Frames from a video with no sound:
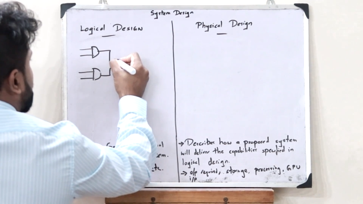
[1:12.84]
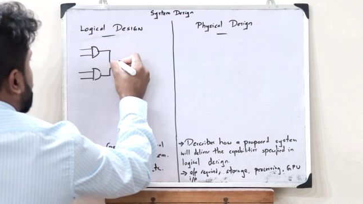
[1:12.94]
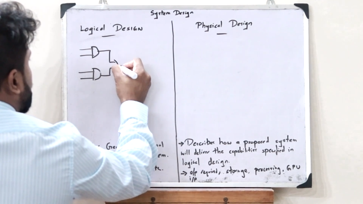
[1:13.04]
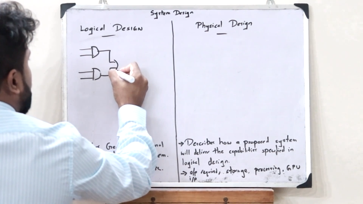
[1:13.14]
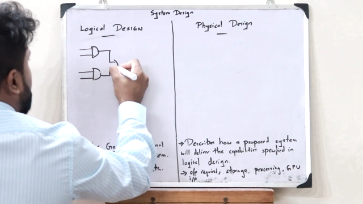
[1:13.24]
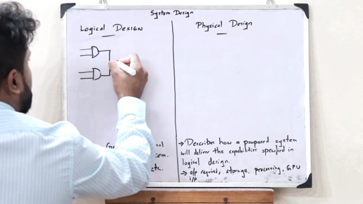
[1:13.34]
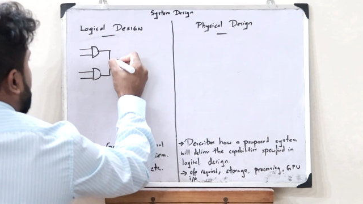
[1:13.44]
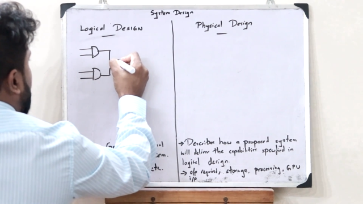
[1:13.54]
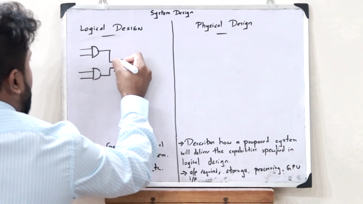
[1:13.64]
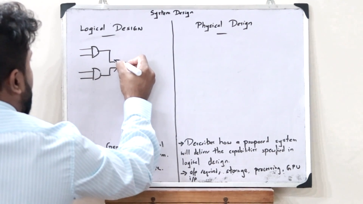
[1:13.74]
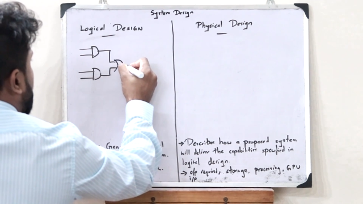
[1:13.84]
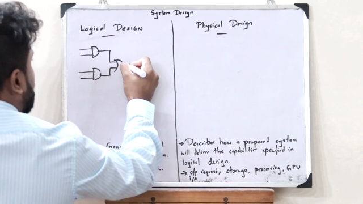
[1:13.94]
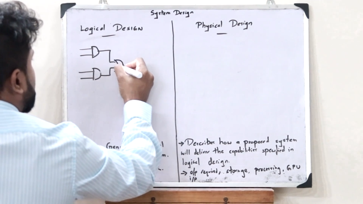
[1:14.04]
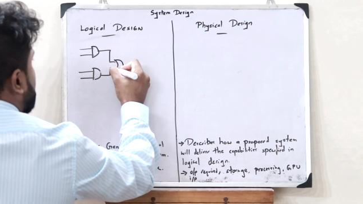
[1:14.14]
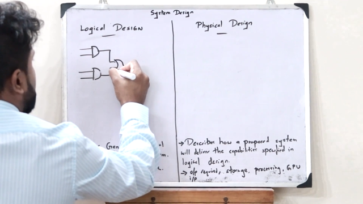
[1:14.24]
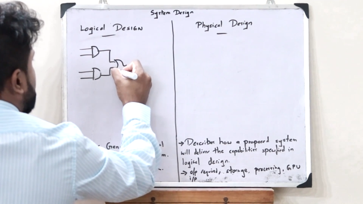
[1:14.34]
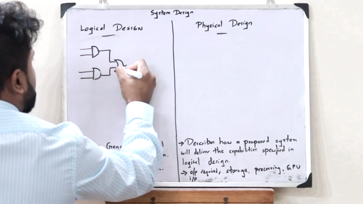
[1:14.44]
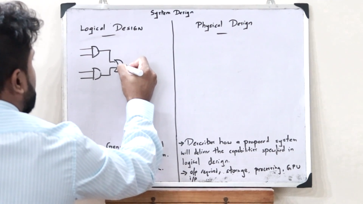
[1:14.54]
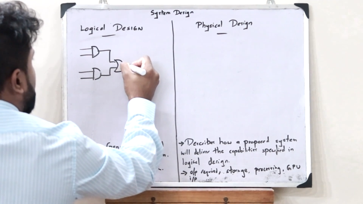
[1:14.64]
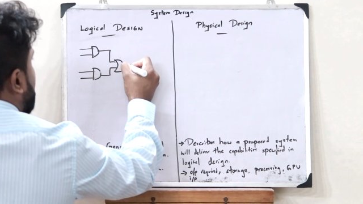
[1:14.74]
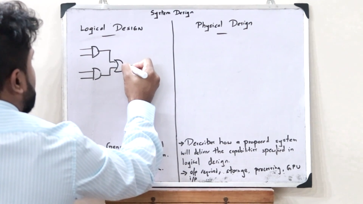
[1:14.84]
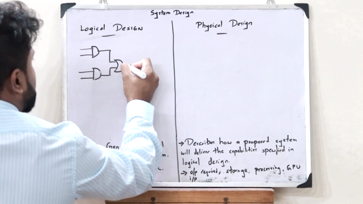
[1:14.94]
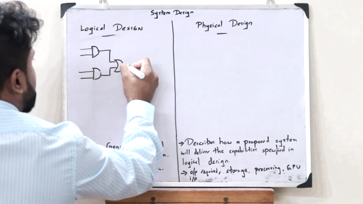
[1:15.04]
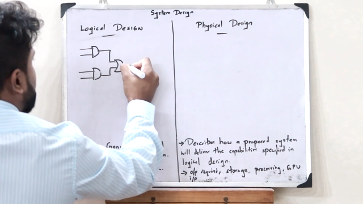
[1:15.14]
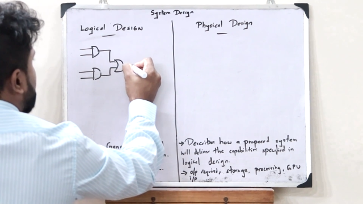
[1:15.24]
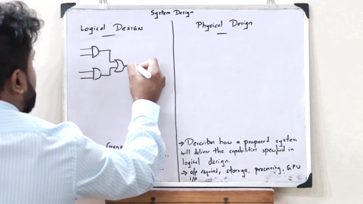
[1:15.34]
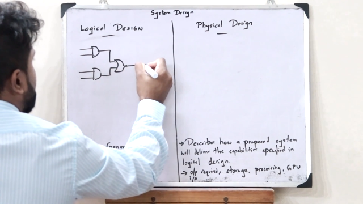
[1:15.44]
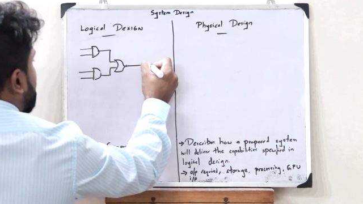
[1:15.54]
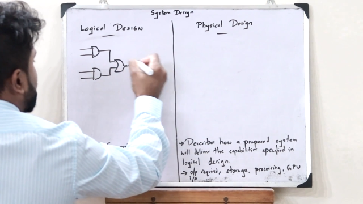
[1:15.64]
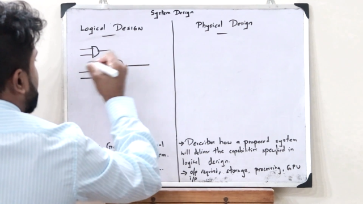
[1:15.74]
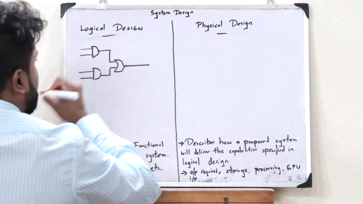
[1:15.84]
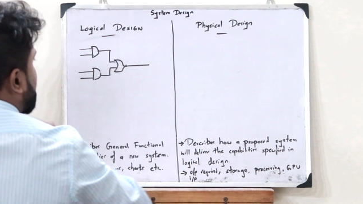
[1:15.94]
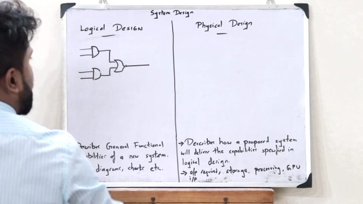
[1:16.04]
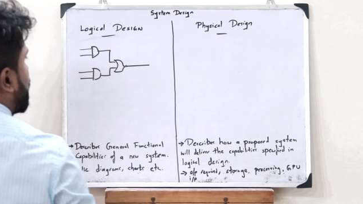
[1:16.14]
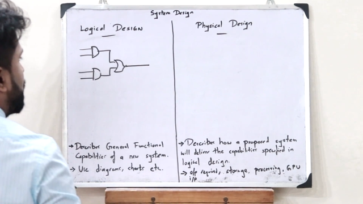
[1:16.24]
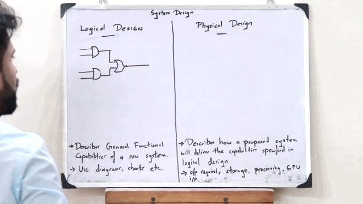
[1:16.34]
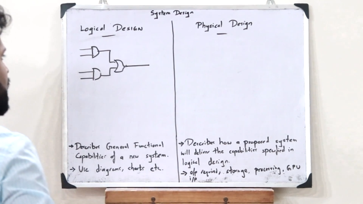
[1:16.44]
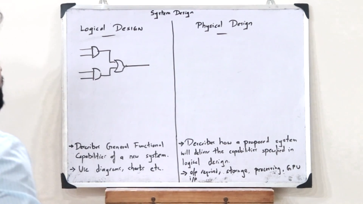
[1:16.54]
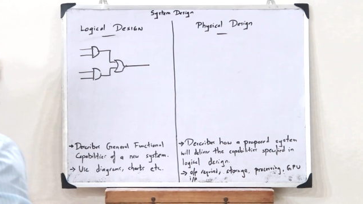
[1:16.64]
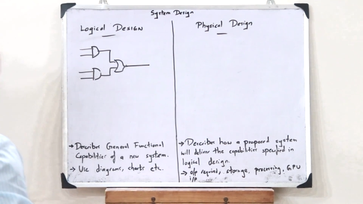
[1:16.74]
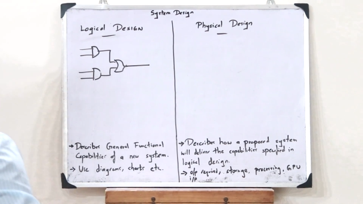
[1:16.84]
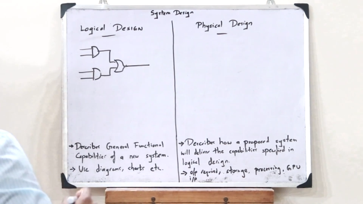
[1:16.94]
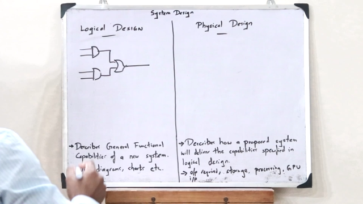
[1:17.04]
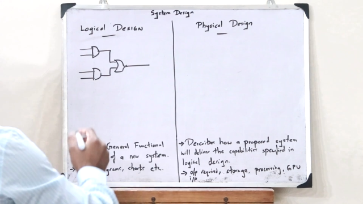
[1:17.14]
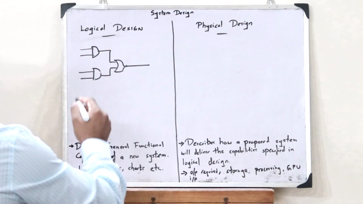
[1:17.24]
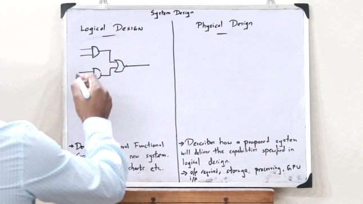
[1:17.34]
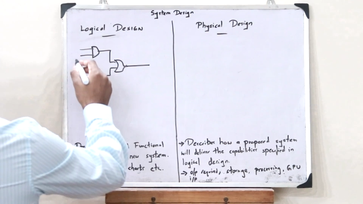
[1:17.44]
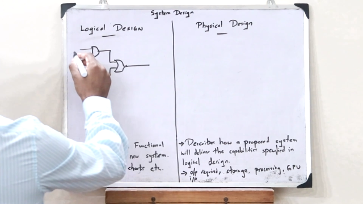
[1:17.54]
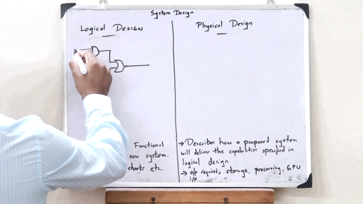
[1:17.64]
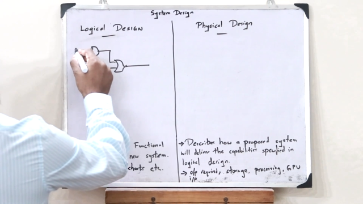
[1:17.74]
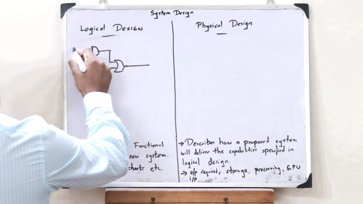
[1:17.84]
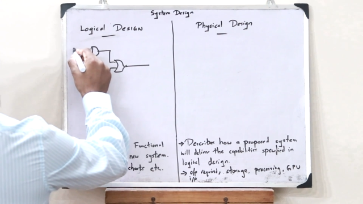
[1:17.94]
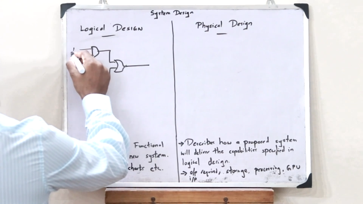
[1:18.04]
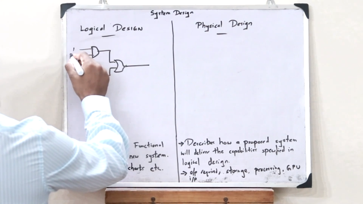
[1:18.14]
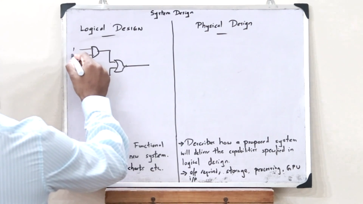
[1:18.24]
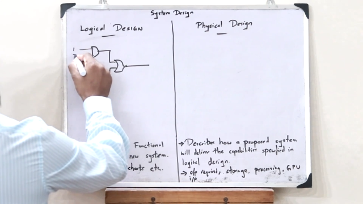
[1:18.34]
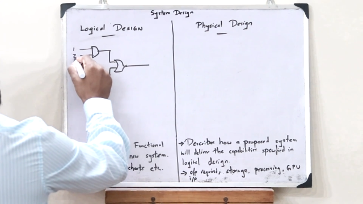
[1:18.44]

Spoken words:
No face is visible, so there are no lips to read.